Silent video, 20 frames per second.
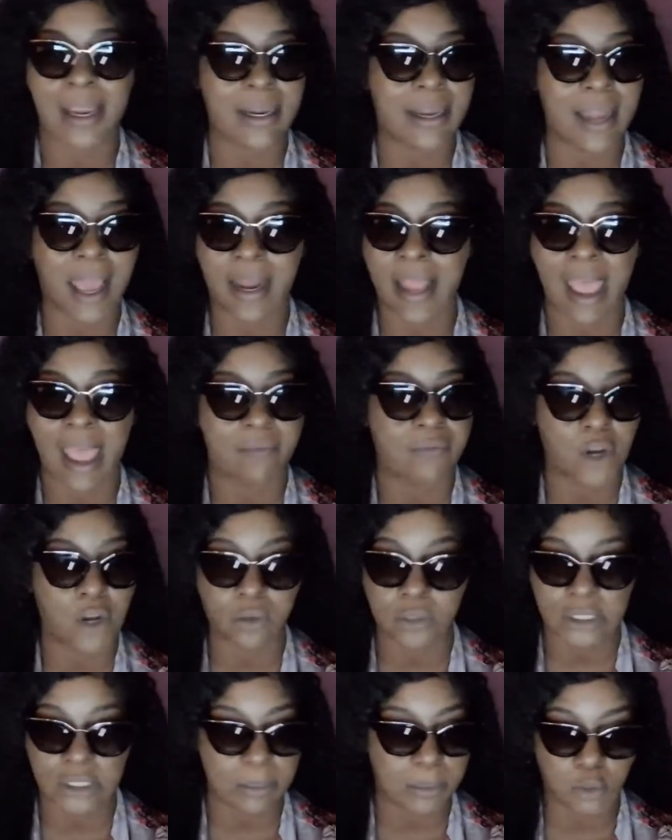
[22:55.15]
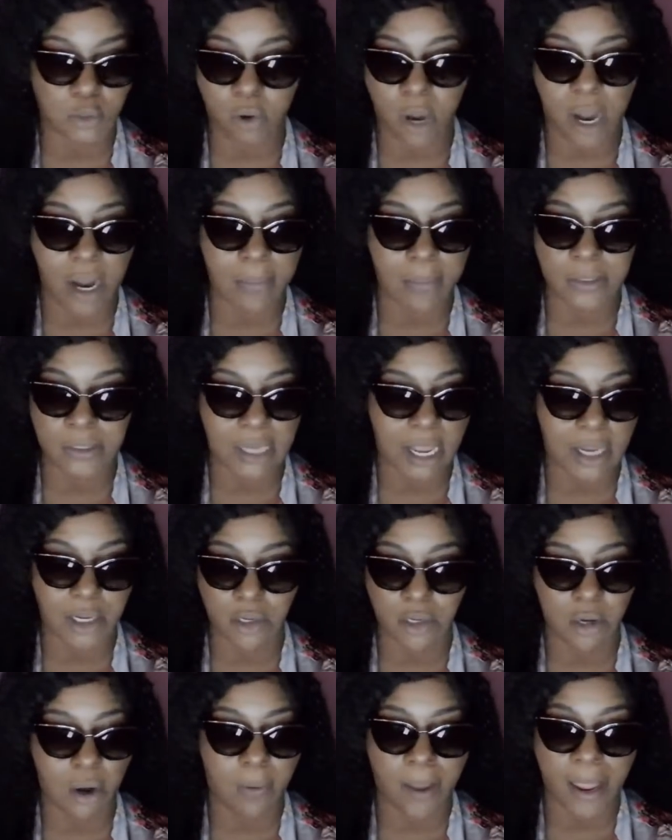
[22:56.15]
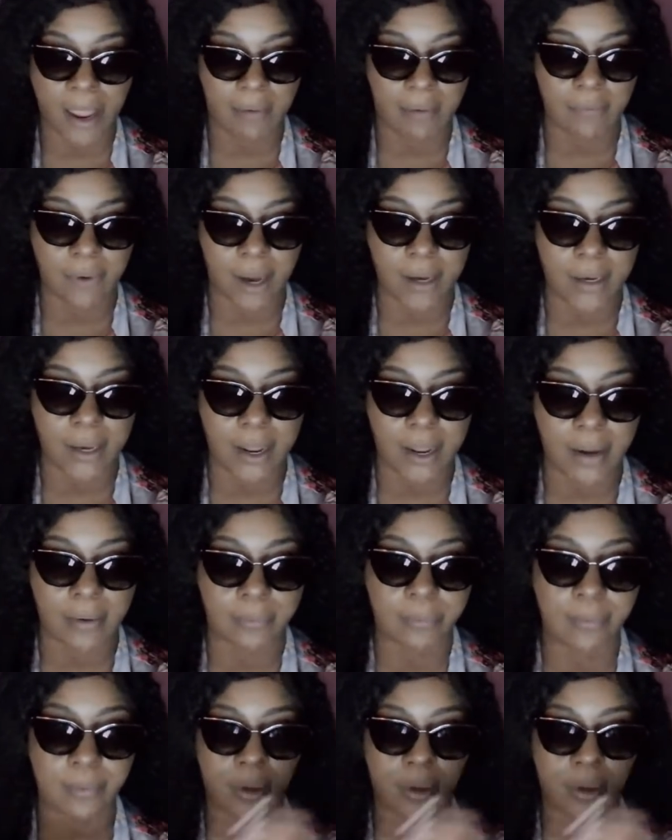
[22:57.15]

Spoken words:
and not have no subscribers like you don't have right now.